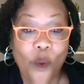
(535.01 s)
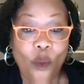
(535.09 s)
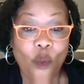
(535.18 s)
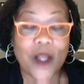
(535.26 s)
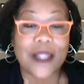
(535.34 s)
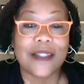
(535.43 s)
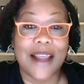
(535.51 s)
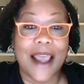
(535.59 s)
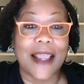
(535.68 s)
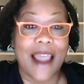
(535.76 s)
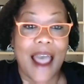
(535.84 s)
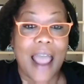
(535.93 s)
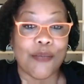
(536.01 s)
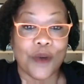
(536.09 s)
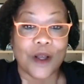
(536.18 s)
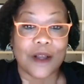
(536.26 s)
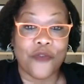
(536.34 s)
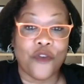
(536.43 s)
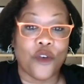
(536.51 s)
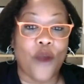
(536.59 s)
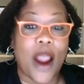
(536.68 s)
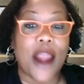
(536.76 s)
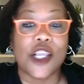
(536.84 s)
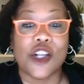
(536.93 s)
What is that guidebook for
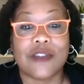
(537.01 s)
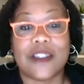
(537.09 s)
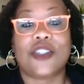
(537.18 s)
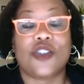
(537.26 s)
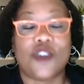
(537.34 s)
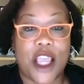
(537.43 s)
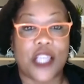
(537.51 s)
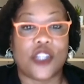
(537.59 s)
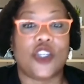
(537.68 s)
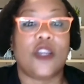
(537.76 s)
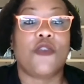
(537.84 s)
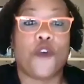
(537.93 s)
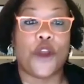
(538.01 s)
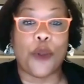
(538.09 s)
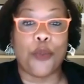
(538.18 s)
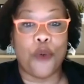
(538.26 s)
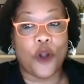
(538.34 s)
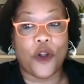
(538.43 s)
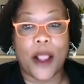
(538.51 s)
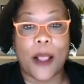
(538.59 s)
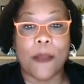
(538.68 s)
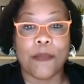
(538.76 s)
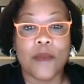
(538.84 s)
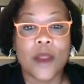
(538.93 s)
writing your dissertation for your
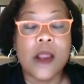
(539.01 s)
program?